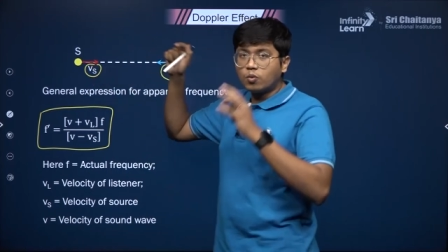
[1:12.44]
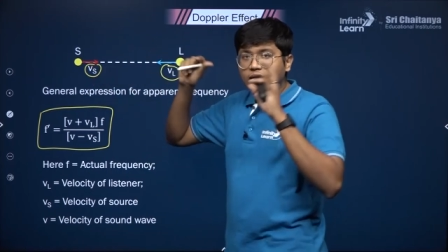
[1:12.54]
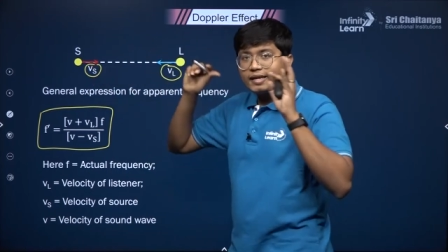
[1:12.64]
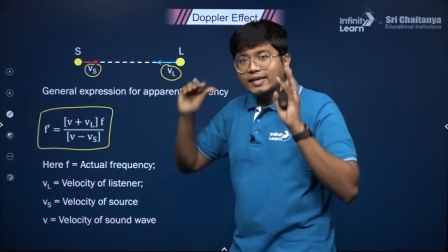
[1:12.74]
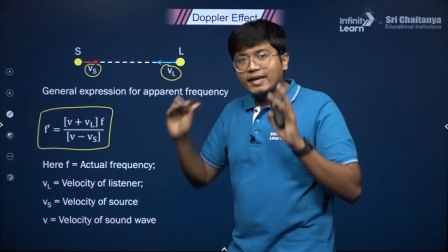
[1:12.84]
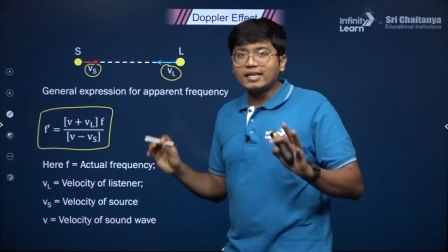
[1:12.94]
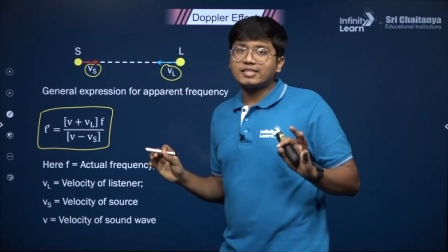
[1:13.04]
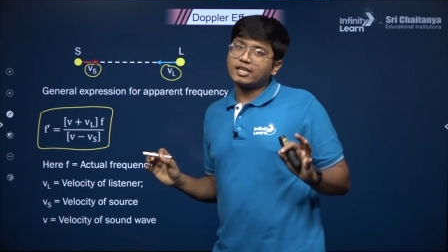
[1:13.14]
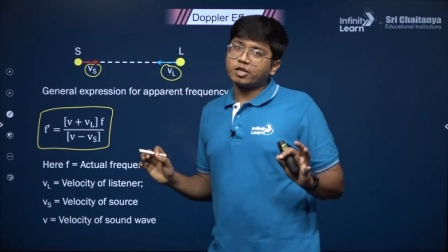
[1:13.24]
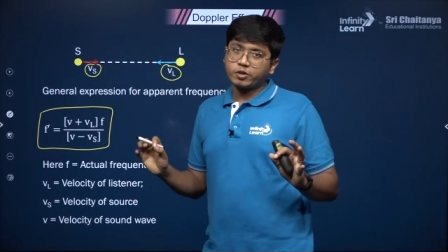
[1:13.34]
only case
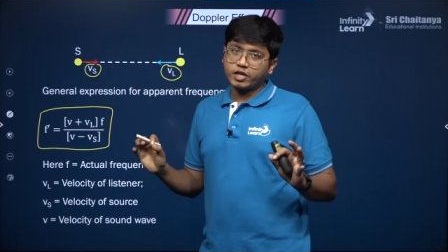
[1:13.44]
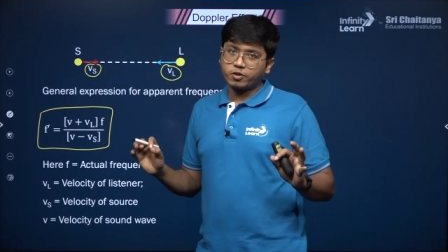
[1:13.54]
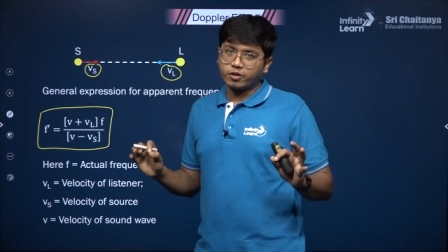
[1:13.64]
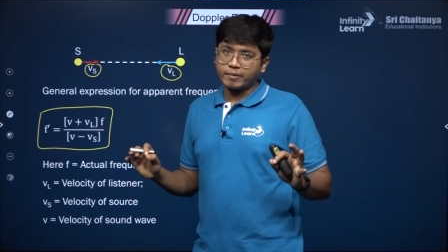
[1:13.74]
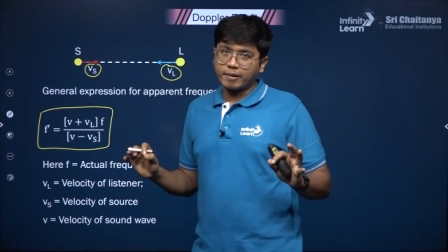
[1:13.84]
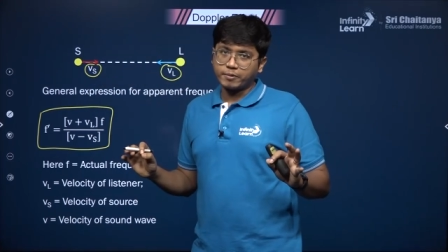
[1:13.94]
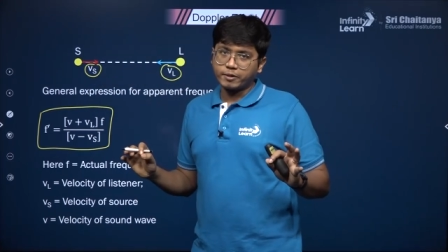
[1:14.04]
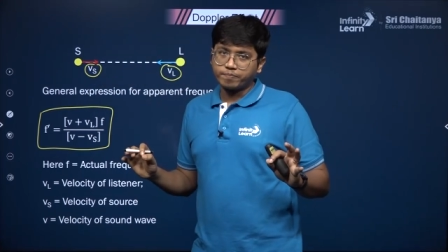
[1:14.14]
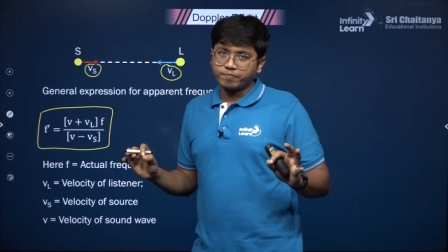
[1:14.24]
that you need to remember